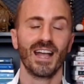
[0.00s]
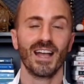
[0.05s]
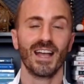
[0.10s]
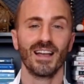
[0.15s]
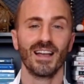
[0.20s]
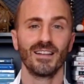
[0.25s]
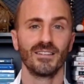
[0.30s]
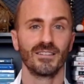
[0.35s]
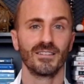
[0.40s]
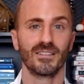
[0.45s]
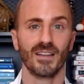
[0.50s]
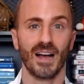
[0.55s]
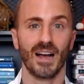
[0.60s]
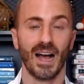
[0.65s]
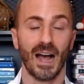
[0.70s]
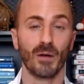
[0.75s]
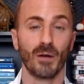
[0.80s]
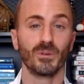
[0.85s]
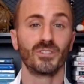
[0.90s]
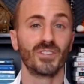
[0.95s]
And
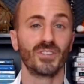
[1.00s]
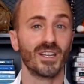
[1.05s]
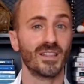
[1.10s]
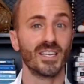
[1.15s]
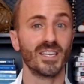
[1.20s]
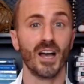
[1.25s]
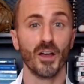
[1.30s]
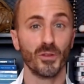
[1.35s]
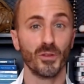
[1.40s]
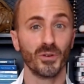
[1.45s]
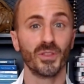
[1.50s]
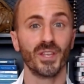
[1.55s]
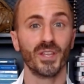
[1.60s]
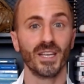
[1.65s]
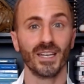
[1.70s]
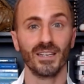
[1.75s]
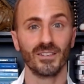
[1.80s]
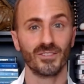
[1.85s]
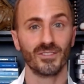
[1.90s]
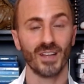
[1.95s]
I would say the other
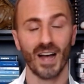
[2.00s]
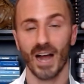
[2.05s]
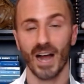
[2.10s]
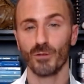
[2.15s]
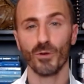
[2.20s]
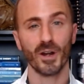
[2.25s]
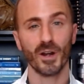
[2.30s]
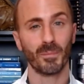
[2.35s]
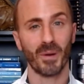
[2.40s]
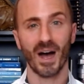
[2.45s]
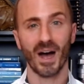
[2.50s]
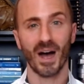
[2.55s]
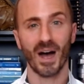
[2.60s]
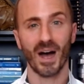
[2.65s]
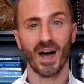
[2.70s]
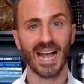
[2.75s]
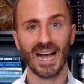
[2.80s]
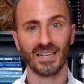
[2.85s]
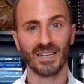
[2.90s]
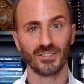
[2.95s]
thing is I run a
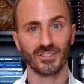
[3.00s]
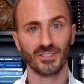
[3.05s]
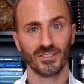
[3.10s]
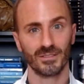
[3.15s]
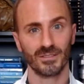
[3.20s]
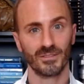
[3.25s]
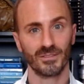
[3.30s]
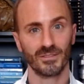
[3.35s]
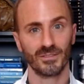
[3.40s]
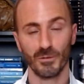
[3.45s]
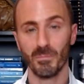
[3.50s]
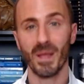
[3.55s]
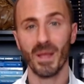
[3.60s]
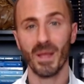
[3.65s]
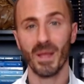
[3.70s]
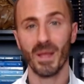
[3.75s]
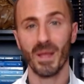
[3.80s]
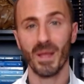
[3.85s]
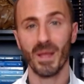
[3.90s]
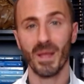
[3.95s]
podcast for
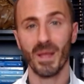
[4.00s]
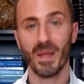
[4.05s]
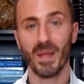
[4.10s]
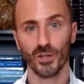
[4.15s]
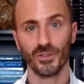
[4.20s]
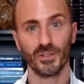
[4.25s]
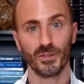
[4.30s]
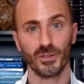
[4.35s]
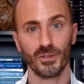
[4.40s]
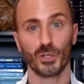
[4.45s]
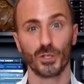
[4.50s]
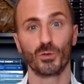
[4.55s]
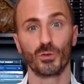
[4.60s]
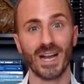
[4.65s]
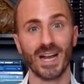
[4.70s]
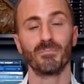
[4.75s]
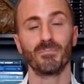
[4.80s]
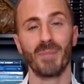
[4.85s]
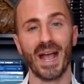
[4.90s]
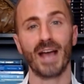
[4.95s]
men called The
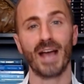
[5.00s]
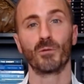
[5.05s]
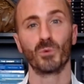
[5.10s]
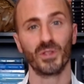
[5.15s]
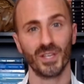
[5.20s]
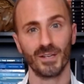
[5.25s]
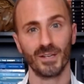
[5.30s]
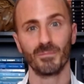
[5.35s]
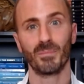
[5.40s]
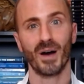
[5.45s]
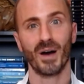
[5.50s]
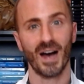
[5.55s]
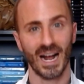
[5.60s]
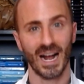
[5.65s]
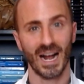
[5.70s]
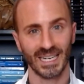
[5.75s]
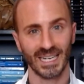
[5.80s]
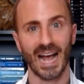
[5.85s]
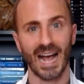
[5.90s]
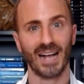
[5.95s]
Great Man Within
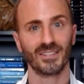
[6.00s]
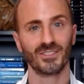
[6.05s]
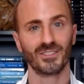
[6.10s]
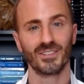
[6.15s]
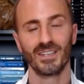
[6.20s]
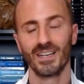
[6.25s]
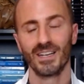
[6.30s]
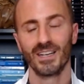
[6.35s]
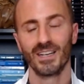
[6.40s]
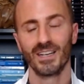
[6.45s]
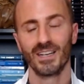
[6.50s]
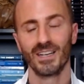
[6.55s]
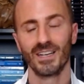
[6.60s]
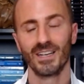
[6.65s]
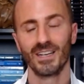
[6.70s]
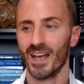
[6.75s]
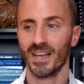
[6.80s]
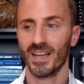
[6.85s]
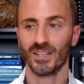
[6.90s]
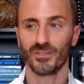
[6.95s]
Podcast.
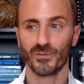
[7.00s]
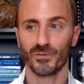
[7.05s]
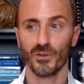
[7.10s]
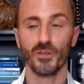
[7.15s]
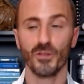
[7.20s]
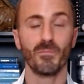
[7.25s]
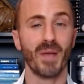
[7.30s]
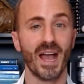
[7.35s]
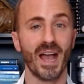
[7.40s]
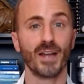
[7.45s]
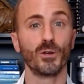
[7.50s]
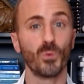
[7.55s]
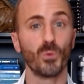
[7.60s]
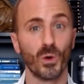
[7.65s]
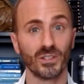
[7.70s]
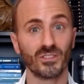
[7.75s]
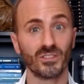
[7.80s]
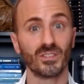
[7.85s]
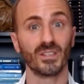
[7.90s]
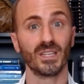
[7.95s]
And it's for the man who
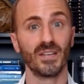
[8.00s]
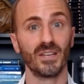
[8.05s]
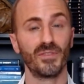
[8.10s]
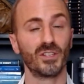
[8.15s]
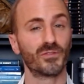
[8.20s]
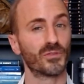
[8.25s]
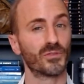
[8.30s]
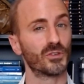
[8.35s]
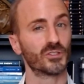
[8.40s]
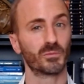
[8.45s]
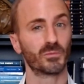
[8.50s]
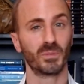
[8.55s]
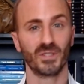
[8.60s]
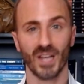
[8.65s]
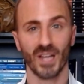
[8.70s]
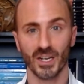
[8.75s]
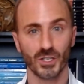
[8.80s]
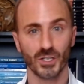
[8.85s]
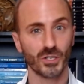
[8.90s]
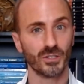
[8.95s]
wants to live his full
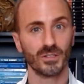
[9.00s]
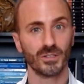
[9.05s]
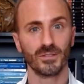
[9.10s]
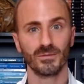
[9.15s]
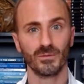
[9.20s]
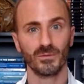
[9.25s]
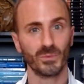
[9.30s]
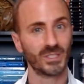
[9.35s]
potential.